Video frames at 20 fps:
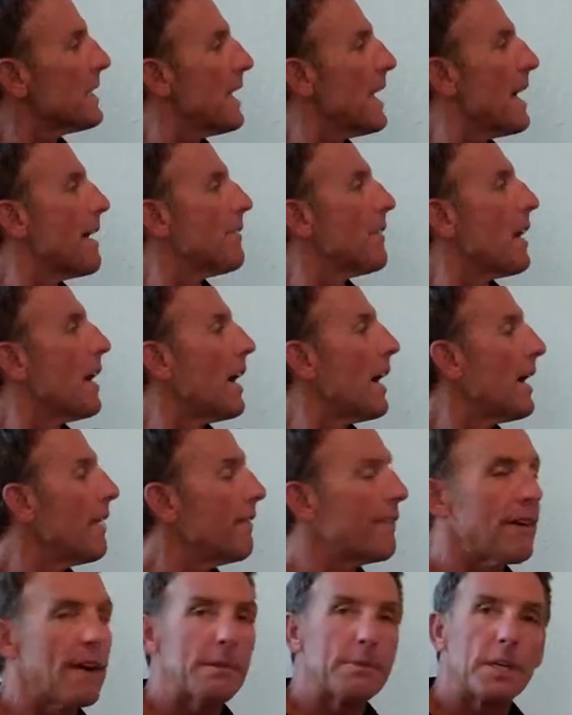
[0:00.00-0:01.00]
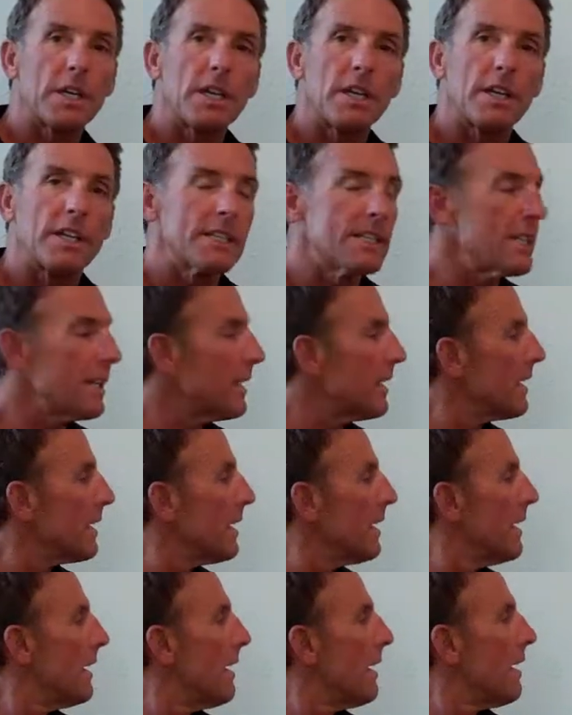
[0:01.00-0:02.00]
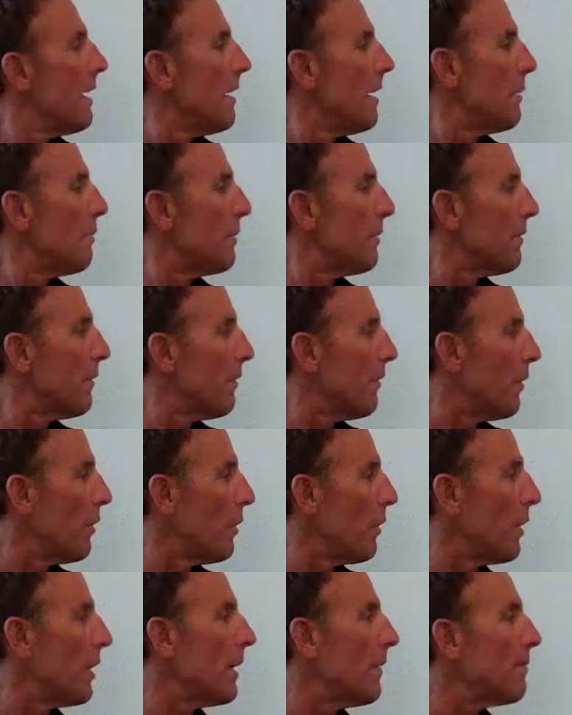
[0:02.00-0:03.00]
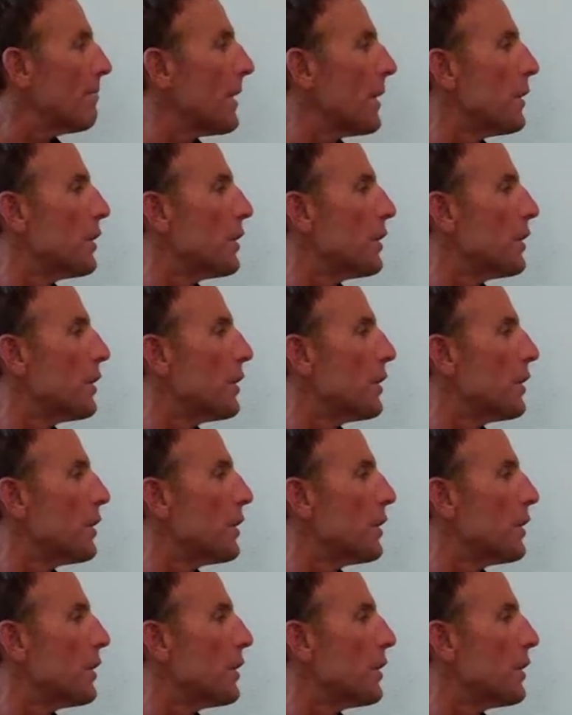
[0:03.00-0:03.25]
they have a high fiber content. Number 4,